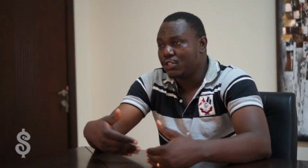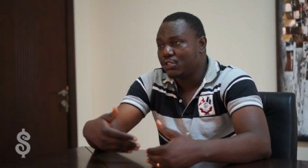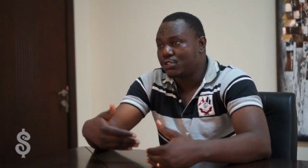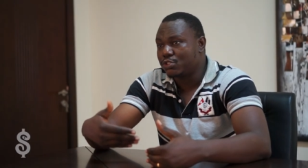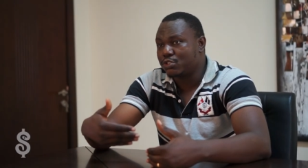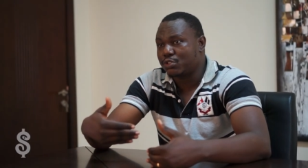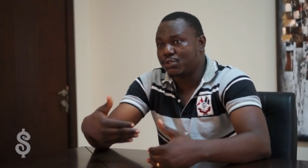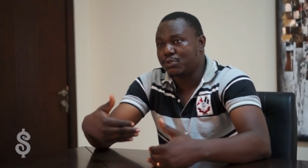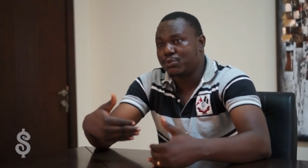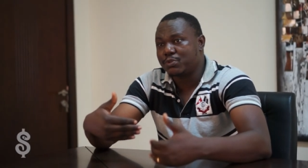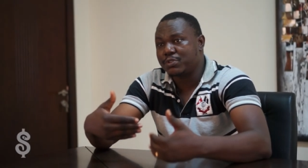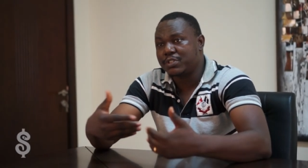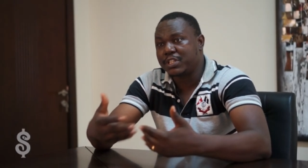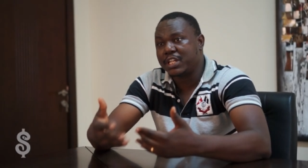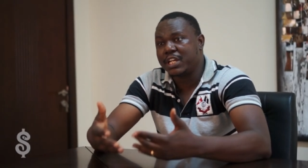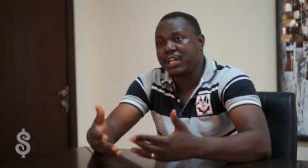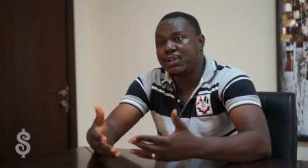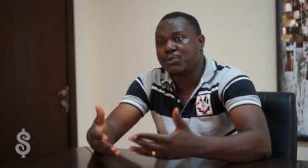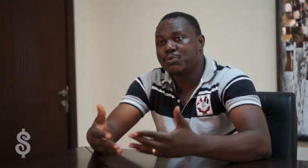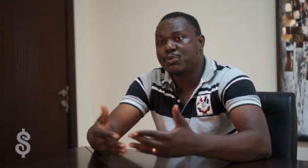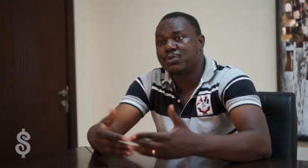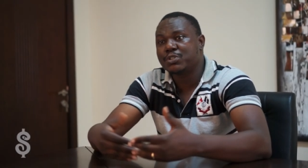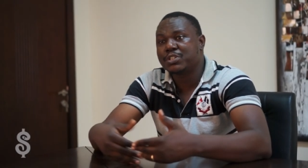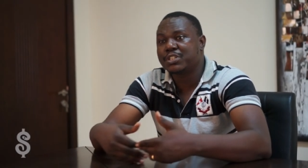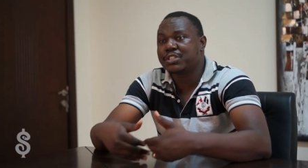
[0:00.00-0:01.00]
So
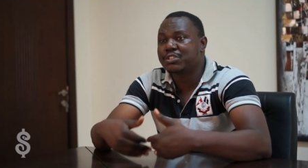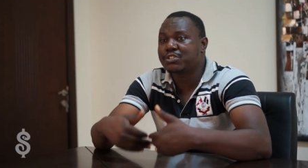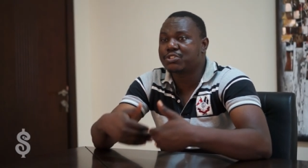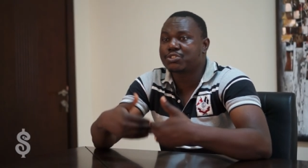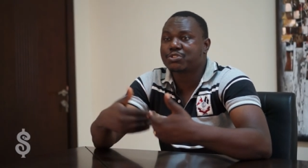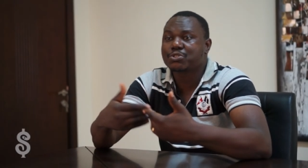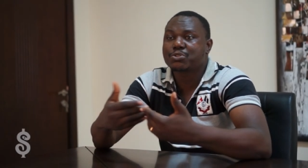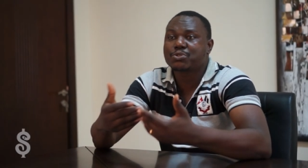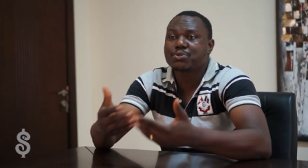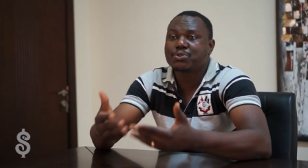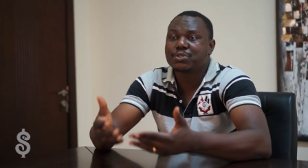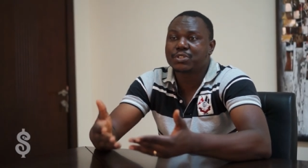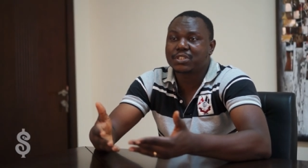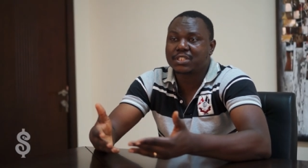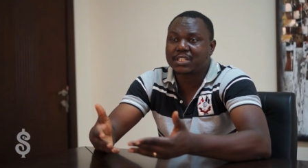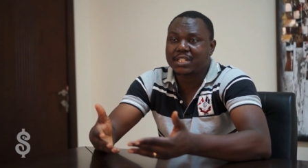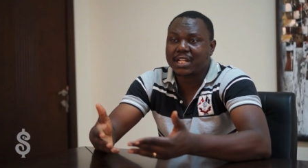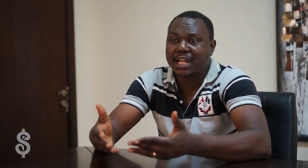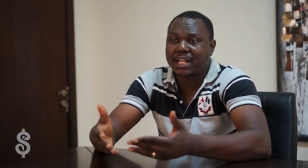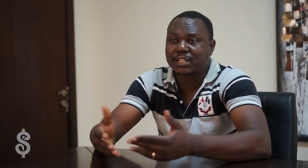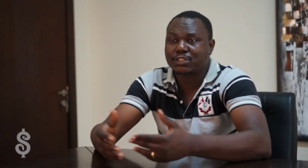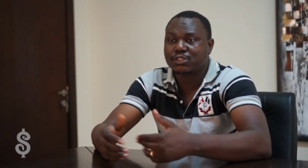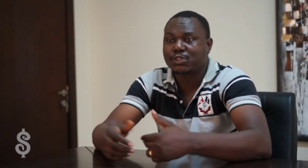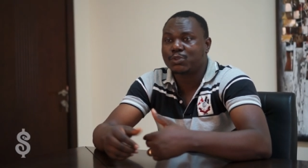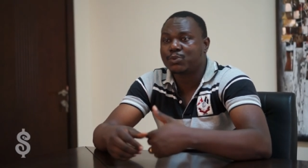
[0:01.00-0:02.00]
they wouldn't
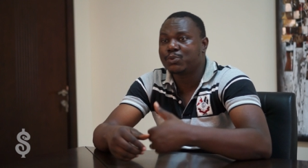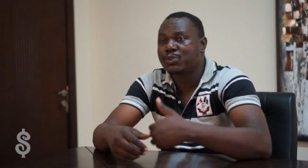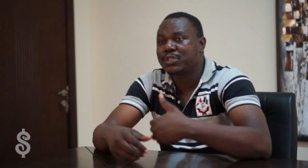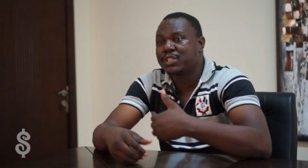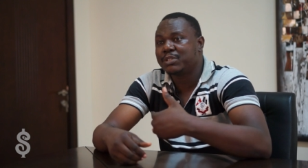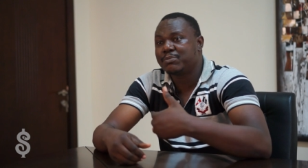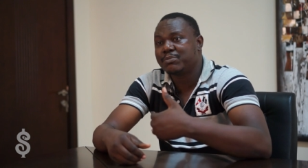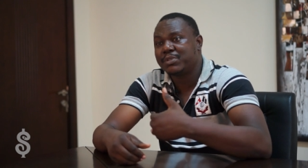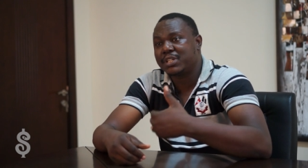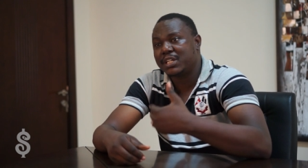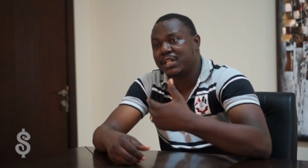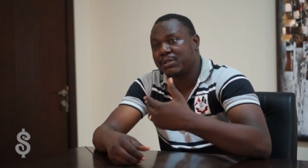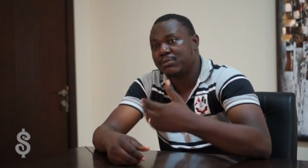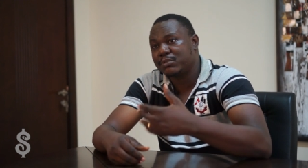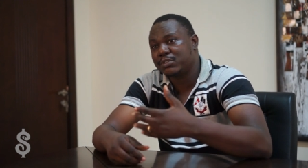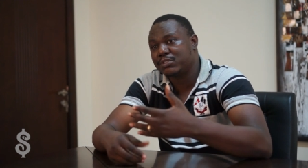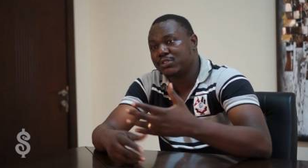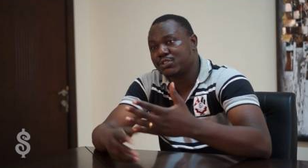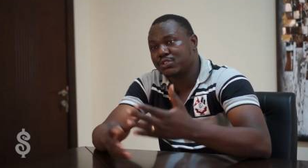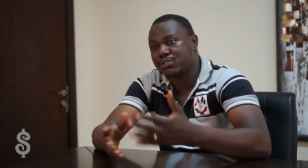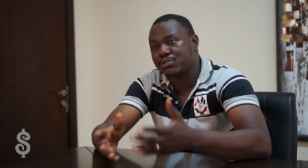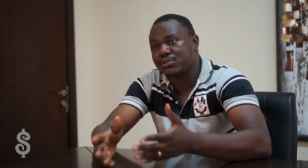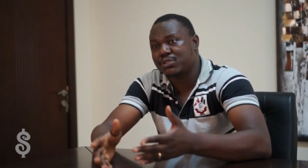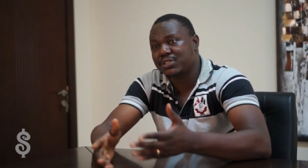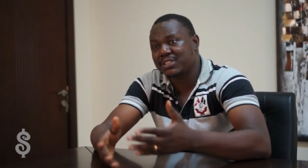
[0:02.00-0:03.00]
scrutinize or wouldn't be able
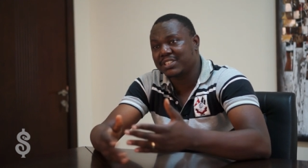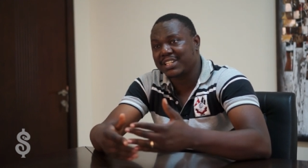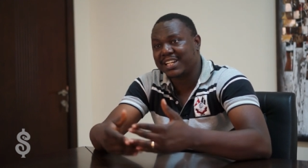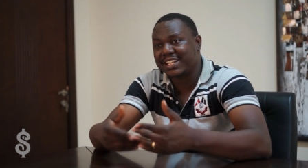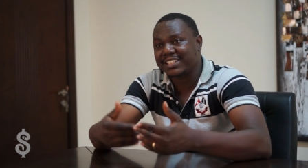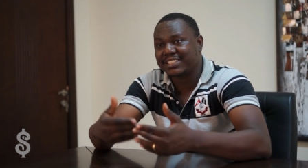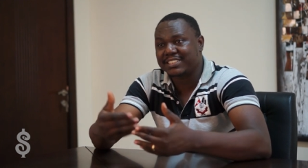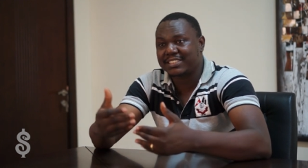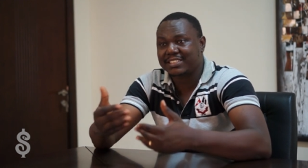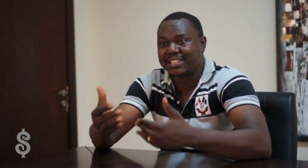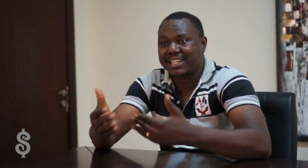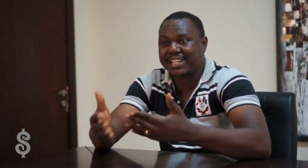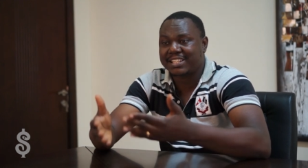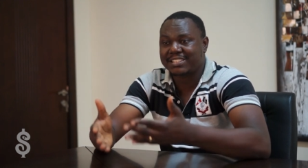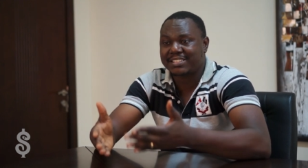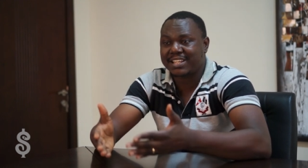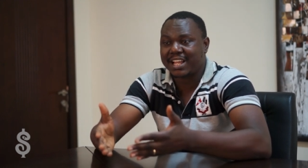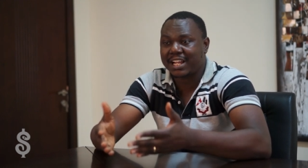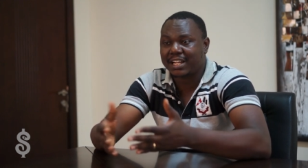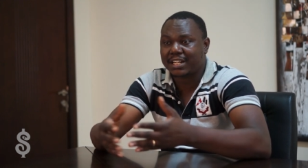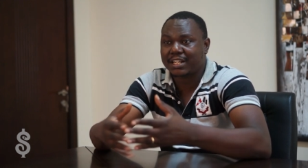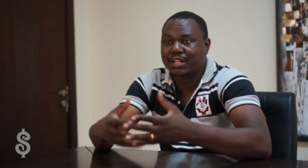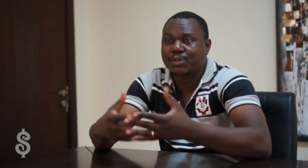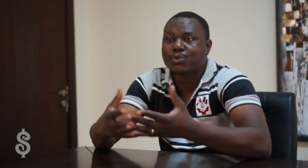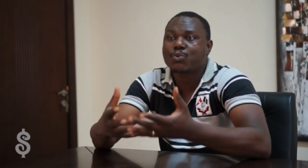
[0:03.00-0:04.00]
to scrutinize
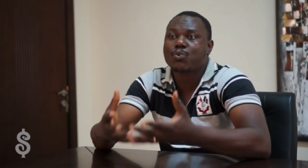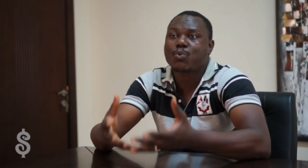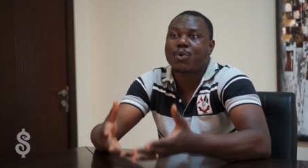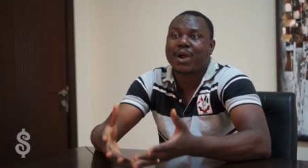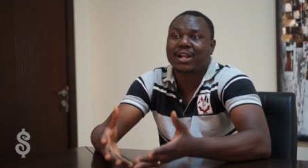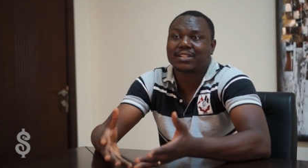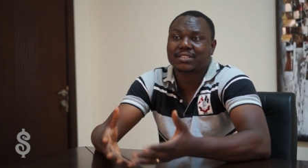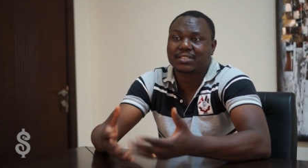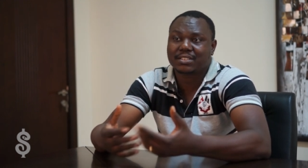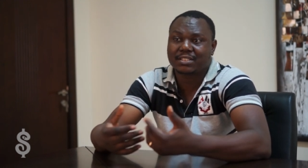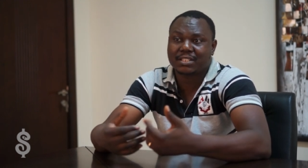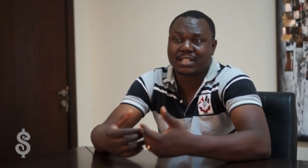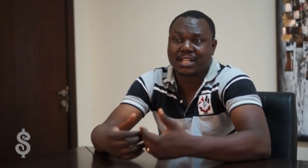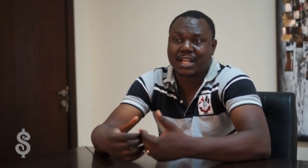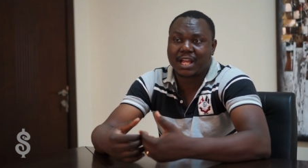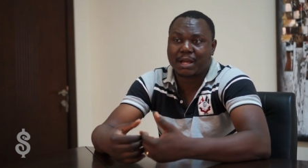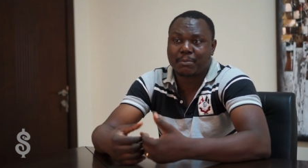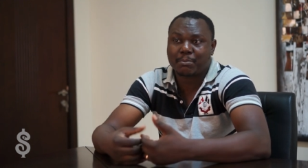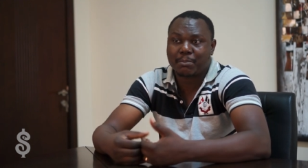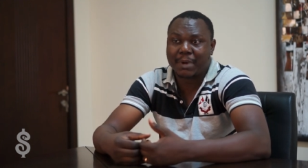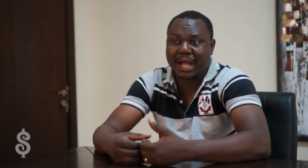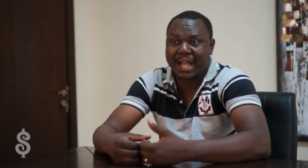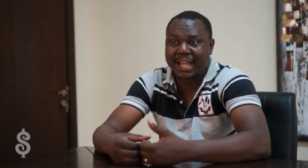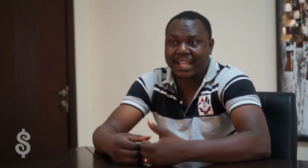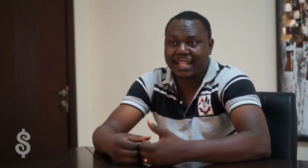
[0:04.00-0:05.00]
exactly what they
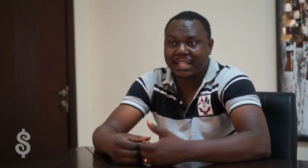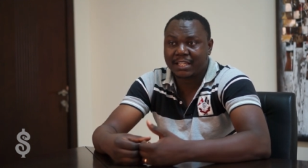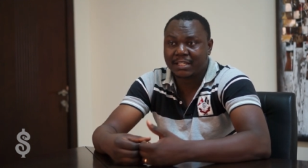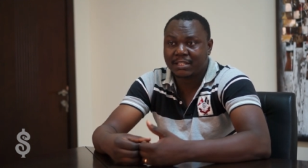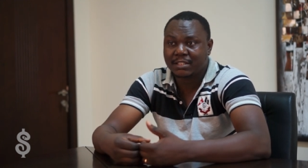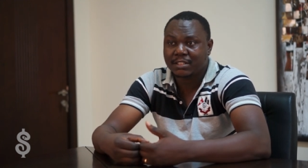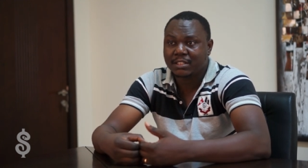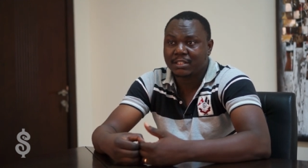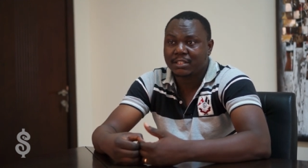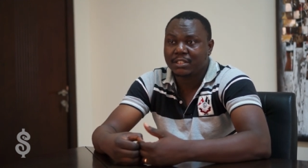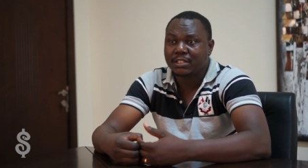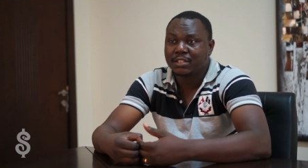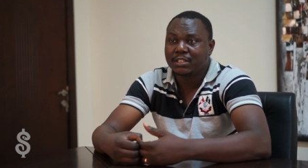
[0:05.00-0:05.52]
are buying.